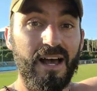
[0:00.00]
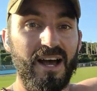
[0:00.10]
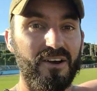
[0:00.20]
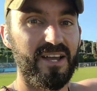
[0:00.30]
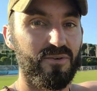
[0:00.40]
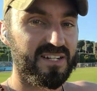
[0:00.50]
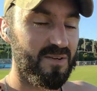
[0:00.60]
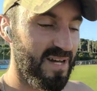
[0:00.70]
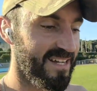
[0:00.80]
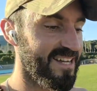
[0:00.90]
Okay, welcome
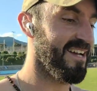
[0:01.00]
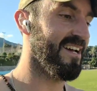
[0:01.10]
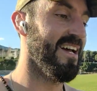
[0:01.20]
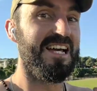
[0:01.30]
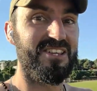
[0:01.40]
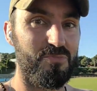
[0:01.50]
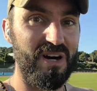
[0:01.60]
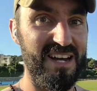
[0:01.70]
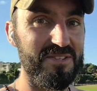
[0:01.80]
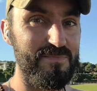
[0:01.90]
back to
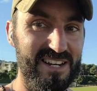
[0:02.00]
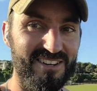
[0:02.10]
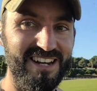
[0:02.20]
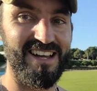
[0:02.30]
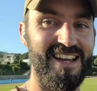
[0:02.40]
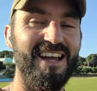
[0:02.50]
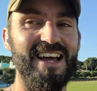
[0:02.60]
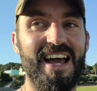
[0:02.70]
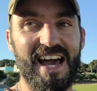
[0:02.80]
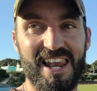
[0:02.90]
Behind the Pillar,
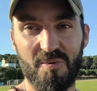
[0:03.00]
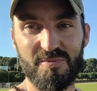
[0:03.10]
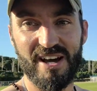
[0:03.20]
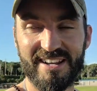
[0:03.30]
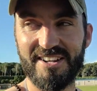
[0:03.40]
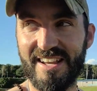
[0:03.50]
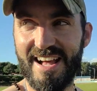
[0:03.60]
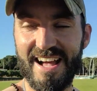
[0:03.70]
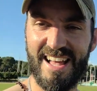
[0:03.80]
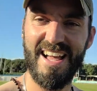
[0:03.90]
and I hope you had a good
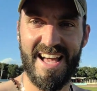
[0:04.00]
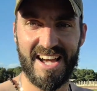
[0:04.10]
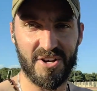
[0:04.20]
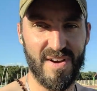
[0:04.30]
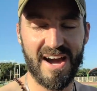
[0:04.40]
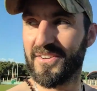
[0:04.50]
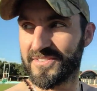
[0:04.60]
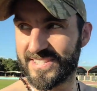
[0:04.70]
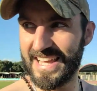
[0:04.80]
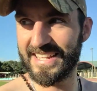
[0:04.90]
round of
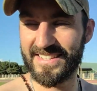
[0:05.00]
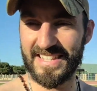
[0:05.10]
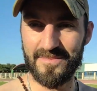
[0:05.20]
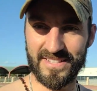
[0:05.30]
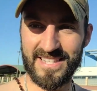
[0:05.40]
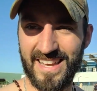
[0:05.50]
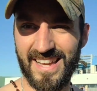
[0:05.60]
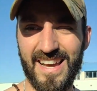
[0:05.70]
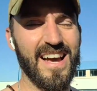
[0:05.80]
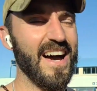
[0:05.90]
slaying the demons.
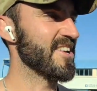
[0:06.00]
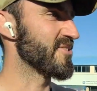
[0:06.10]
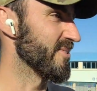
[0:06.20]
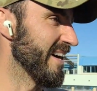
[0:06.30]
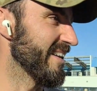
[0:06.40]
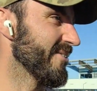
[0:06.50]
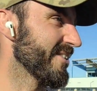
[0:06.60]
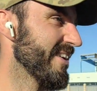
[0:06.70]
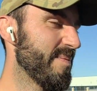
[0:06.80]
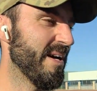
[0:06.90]
I sure had. Holy
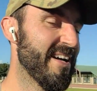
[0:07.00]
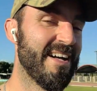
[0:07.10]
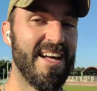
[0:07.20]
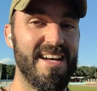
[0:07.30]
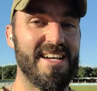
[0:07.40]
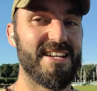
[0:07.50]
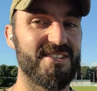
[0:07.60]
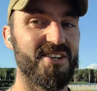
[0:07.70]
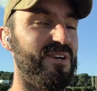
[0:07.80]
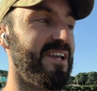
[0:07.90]
crap, this is a
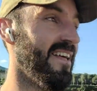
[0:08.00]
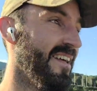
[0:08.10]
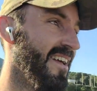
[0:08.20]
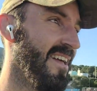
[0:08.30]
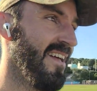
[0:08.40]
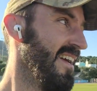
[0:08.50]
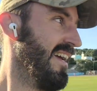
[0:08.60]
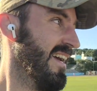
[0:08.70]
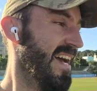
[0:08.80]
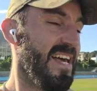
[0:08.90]
good one.
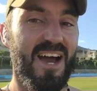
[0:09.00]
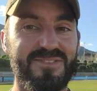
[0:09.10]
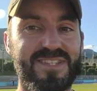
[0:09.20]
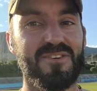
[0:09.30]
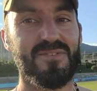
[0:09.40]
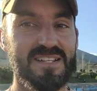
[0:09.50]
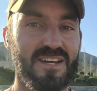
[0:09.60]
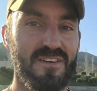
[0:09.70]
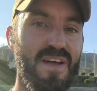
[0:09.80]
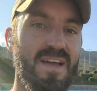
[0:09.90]
And now it's getting real tough.